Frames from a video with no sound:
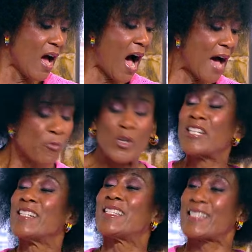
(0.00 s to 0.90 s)
And we
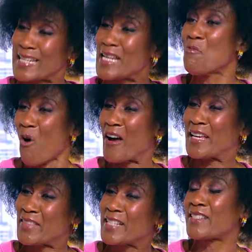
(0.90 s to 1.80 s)
can see why
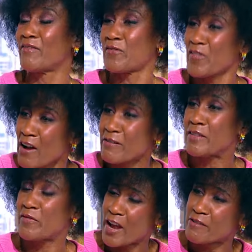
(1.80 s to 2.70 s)
in this very,
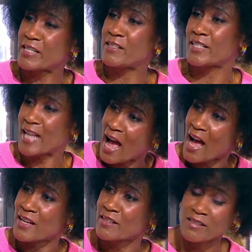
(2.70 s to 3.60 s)
very
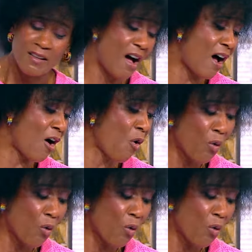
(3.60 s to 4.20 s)
sad uh,